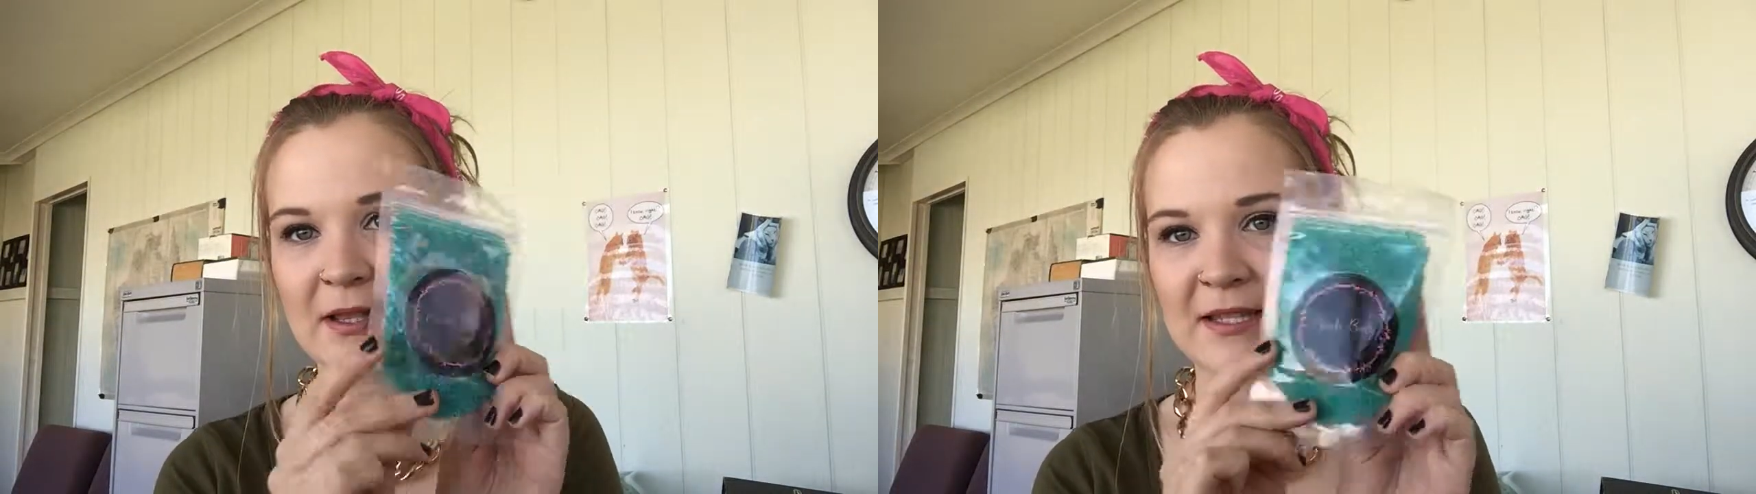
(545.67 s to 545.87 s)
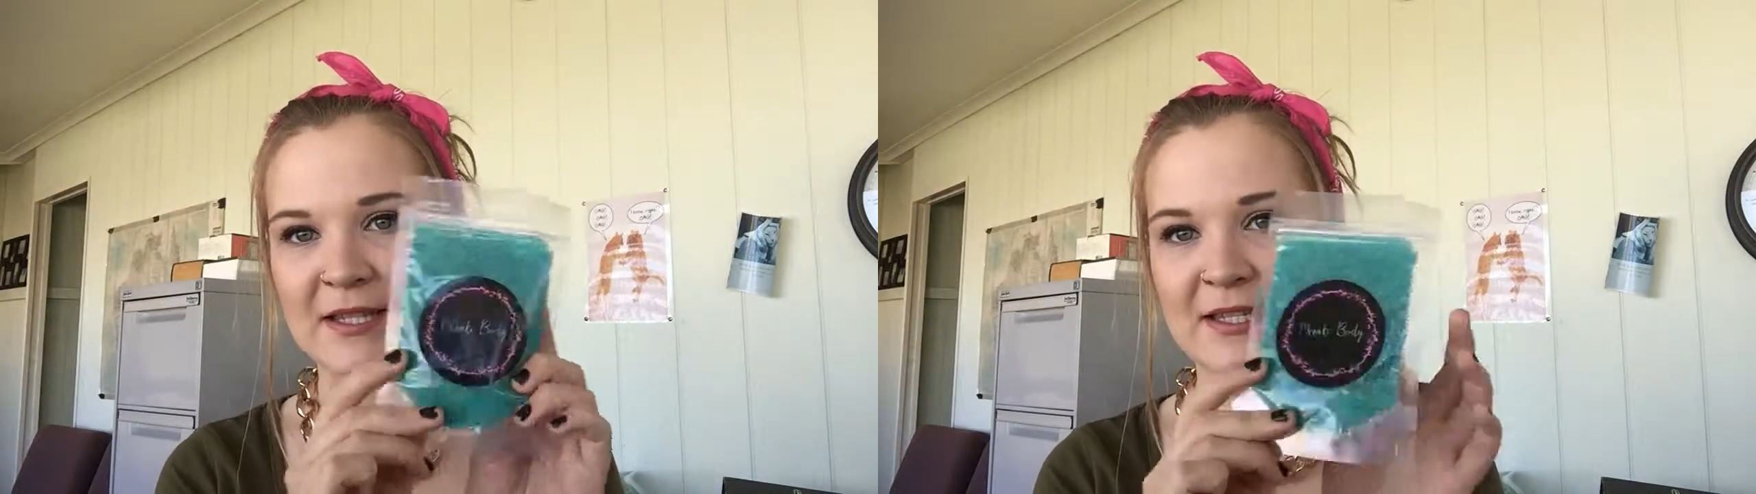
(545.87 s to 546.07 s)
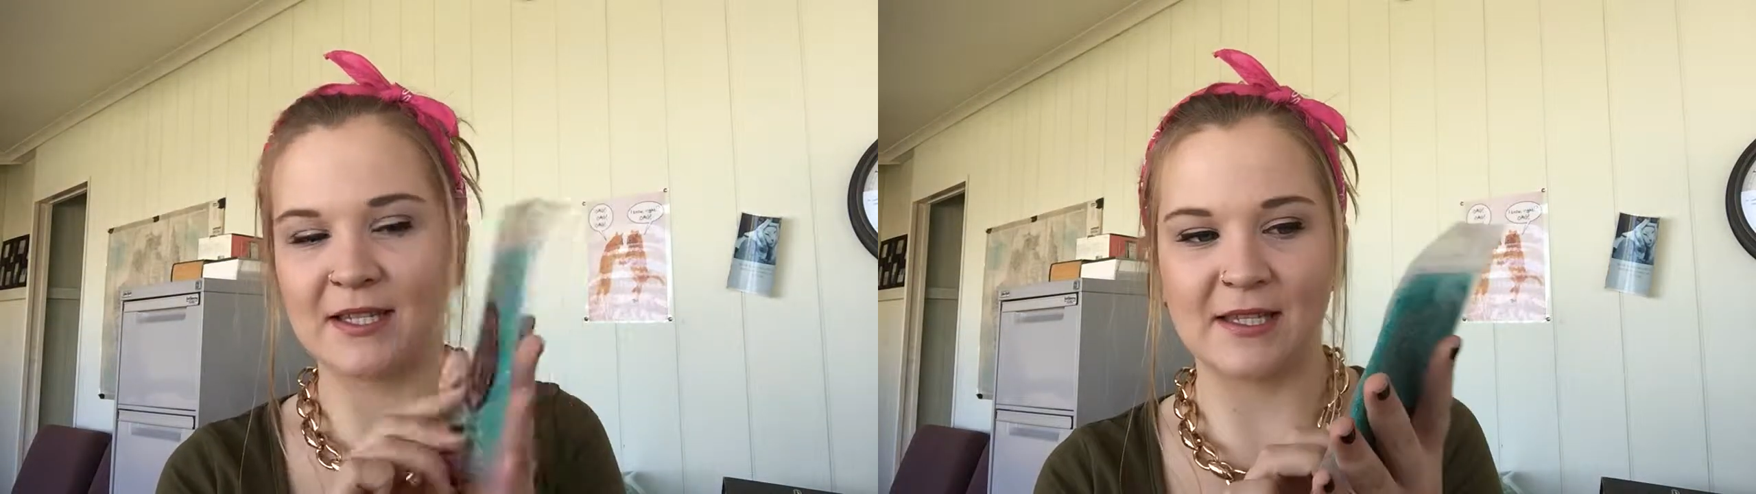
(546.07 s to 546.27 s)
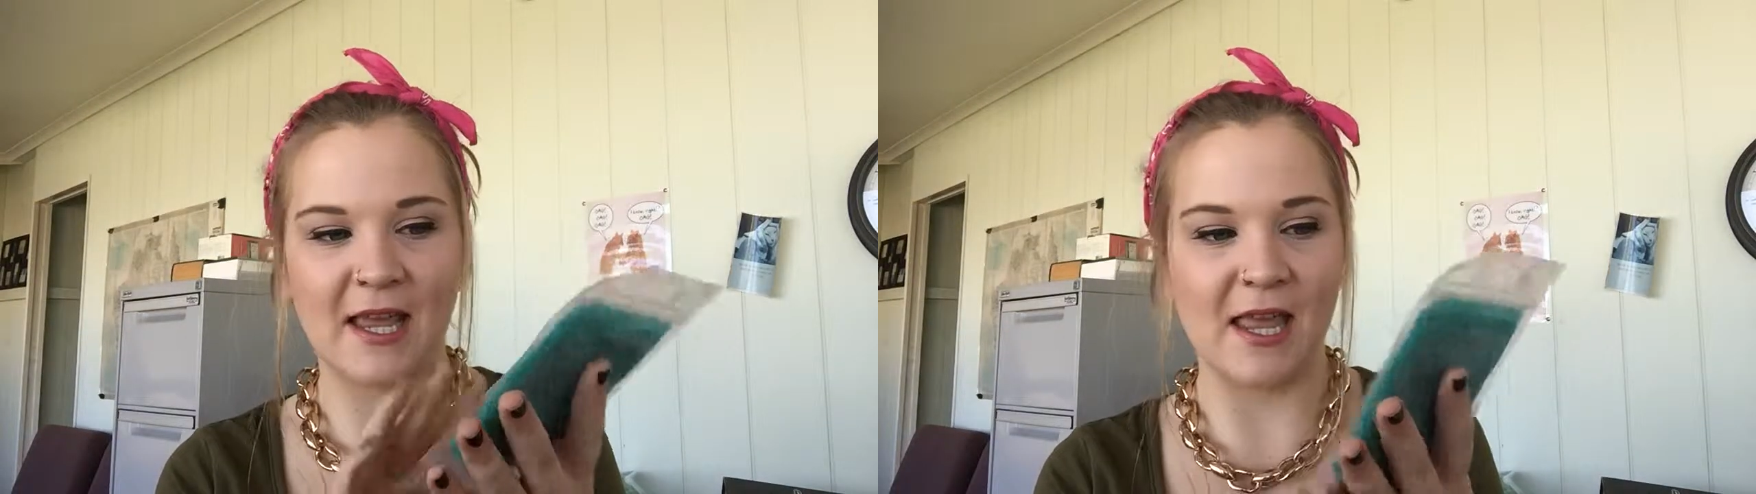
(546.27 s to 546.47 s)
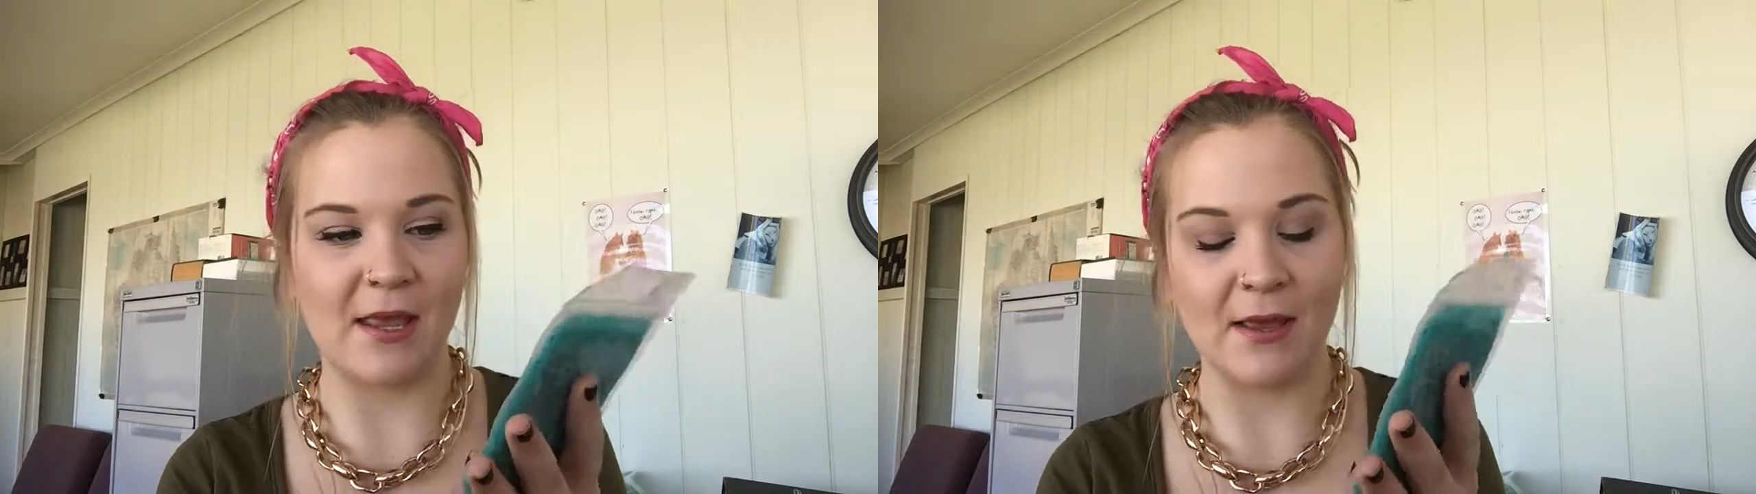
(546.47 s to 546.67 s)
this is just
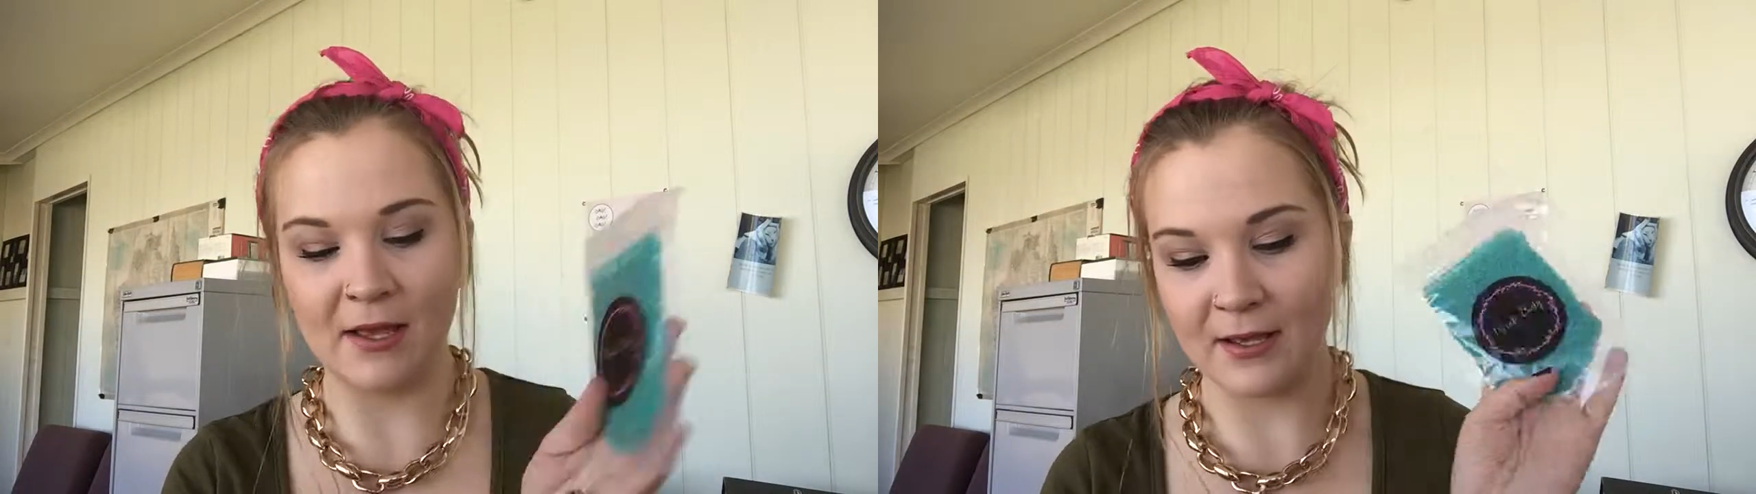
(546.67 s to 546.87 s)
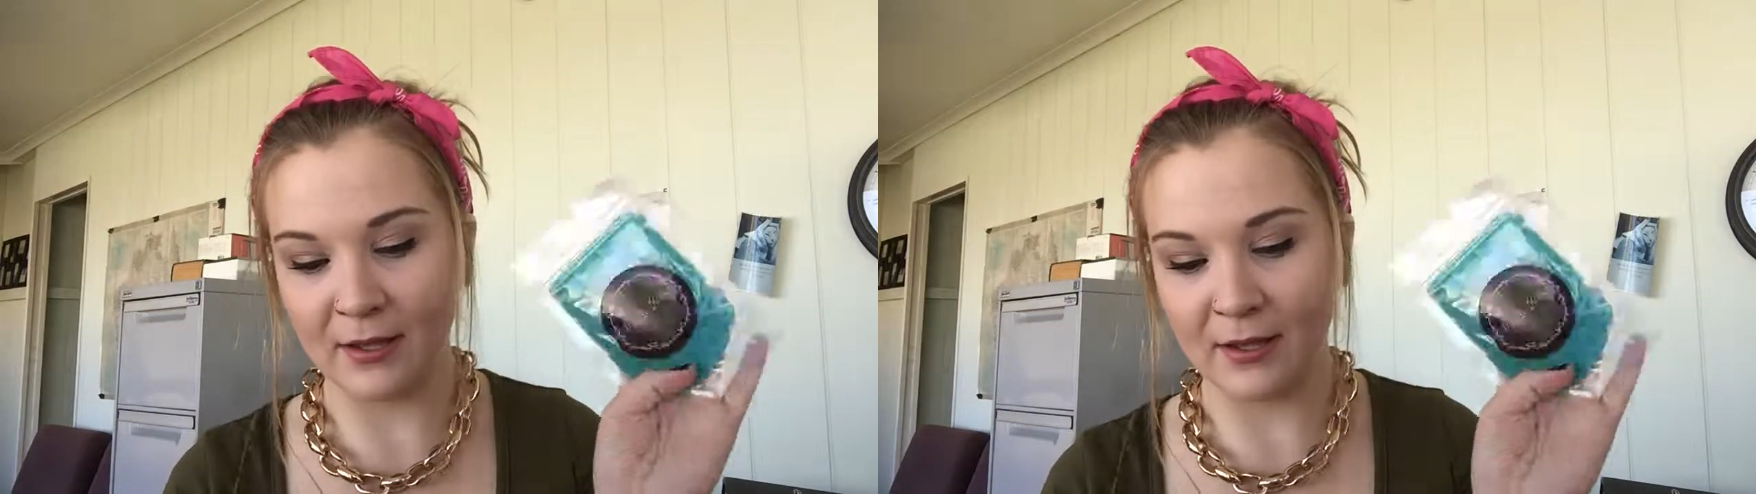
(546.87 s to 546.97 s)
a